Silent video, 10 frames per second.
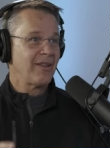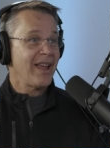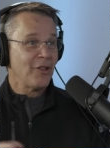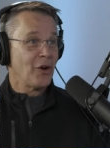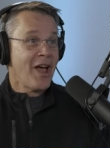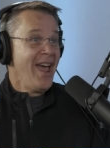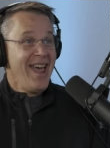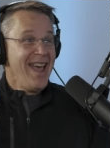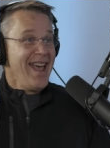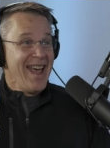"Hey, Laura,
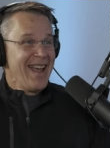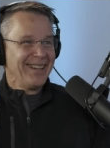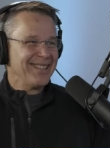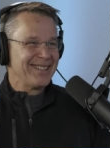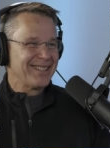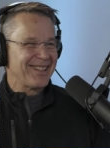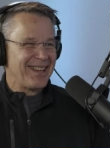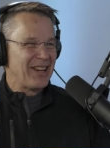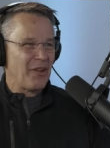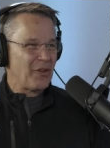hey!" Yeah. She's just
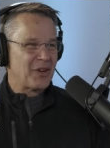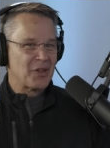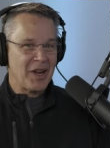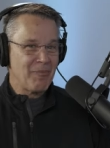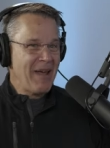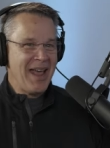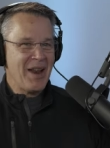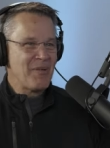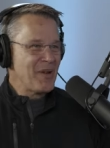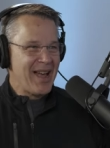like, you know, they're just like,
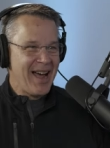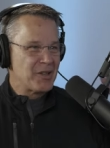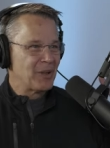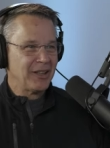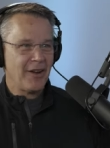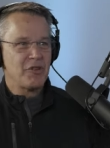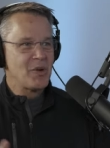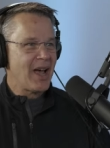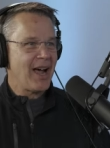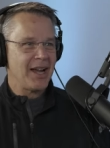"Man, you guys, we love
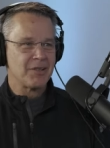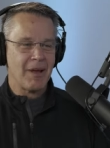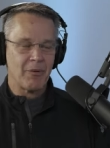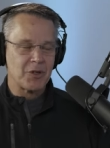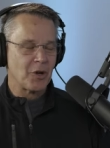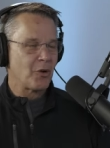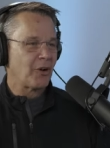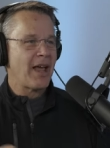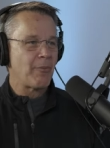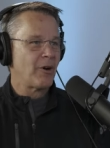you guys, man. We're so
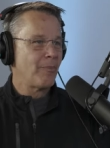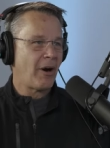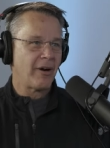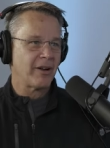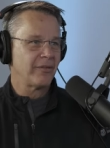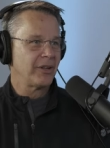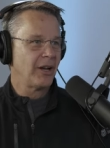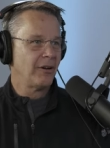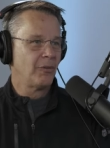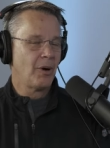glad we're a part of
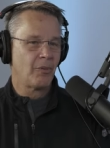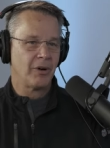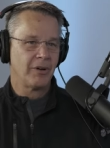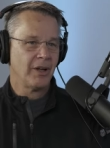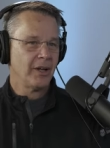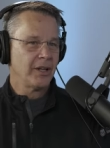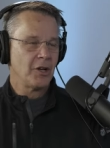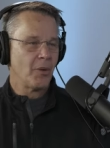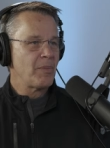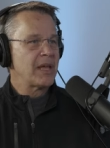you know what we're
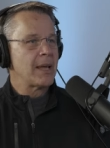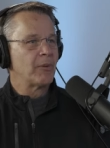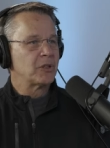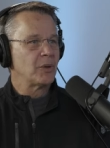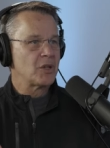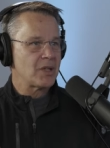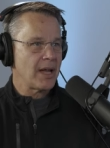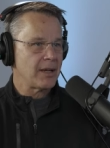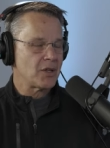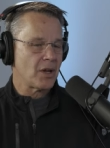you know being able to
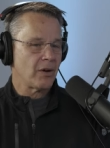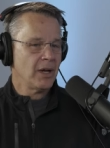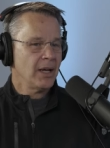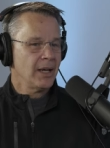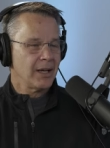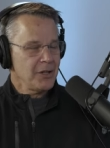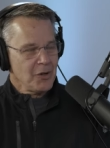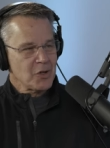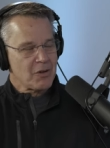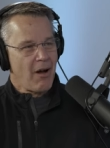extend." And so, can
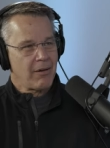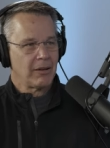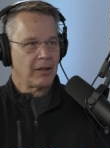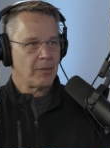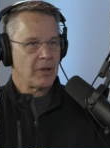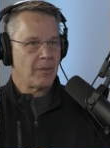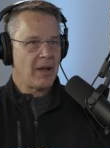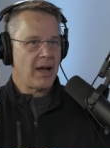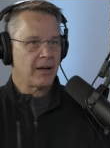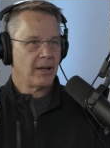you just talk a little bit
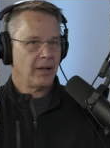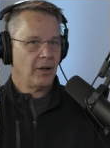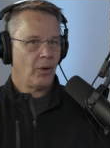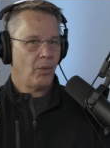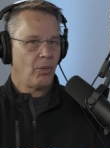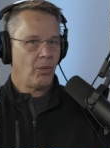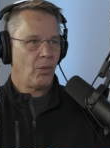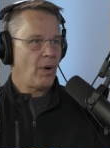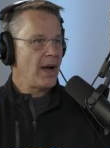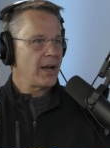about
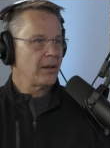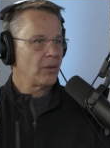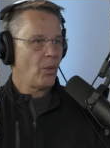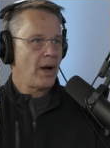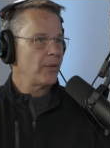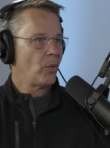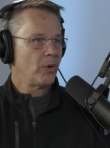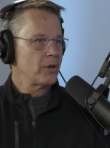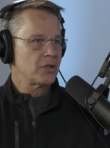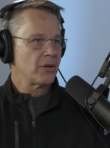why why the
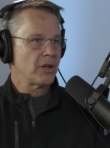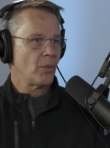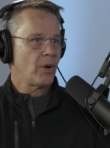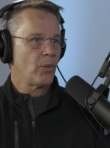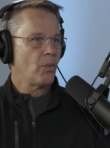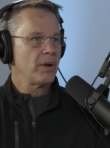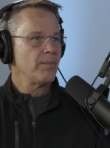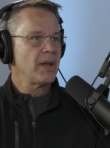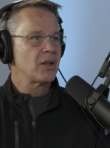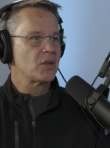Warriors journey? What
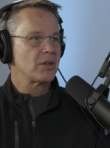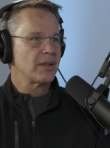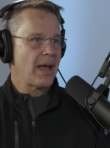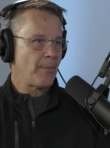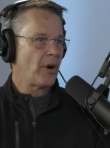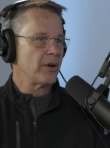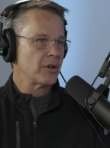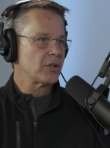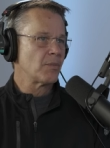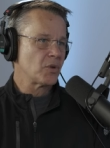what makes that
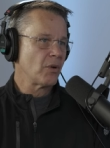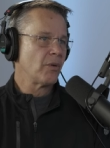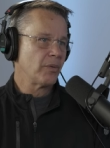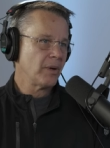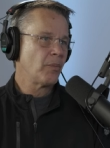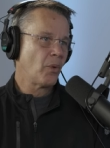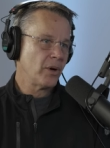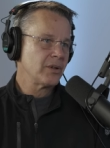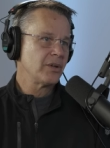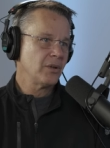partnership so
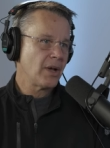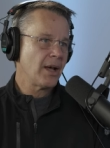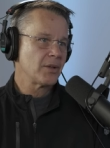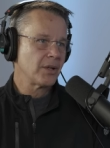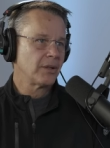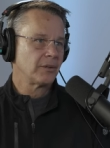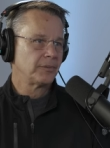important to you guys?